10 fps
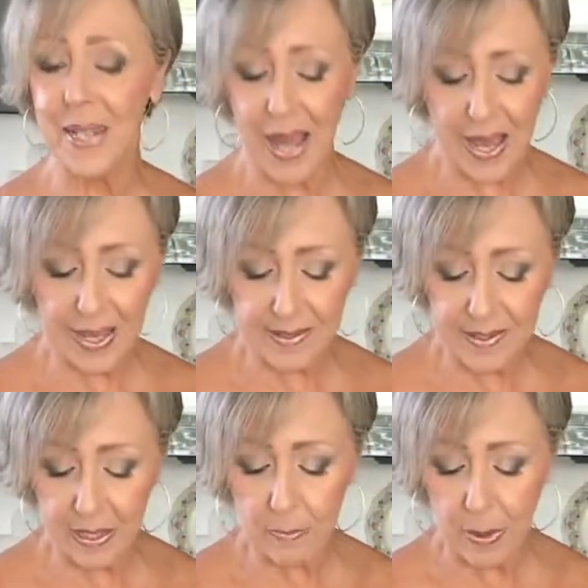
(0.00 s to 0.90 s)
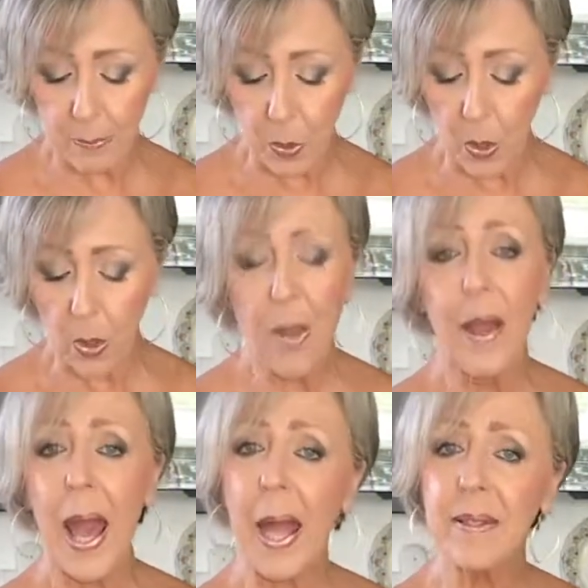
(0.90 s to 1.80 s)
eggs in my bowl
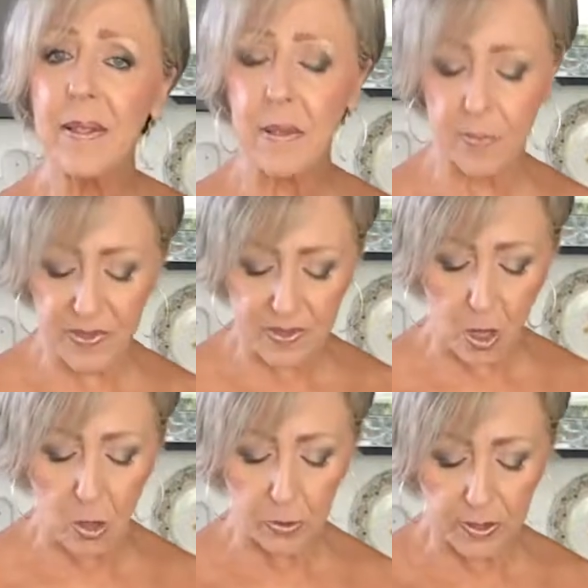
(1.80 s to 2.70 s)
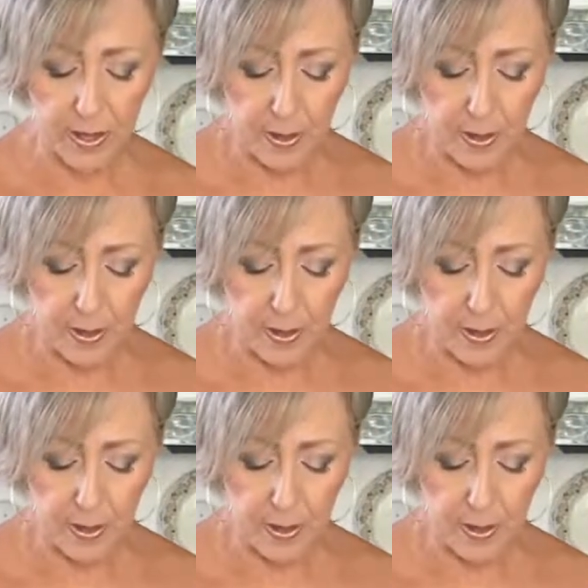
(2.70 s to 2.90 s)
and some salt.